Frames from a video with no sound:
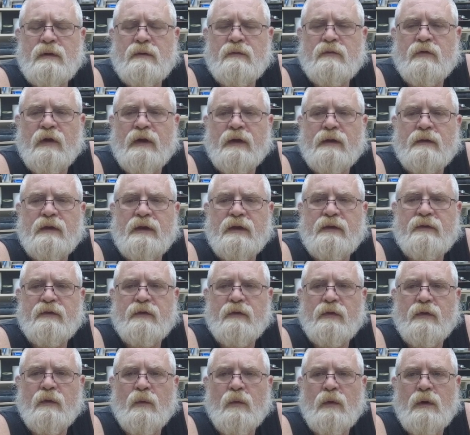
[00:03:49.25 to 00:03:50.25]
directly
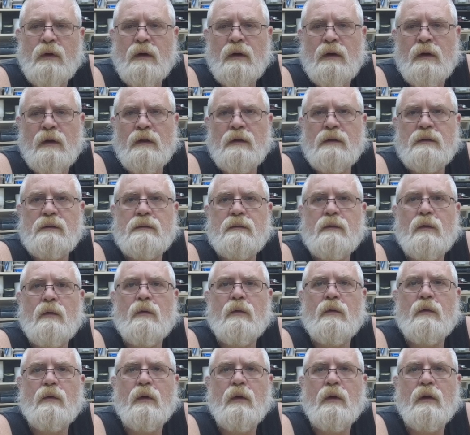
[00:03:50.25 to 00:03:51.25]
to the wall
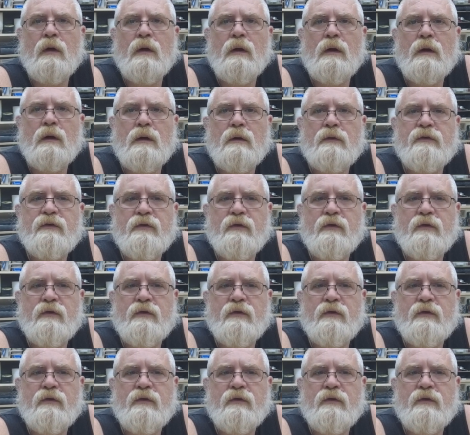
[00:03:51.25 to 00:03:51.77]
or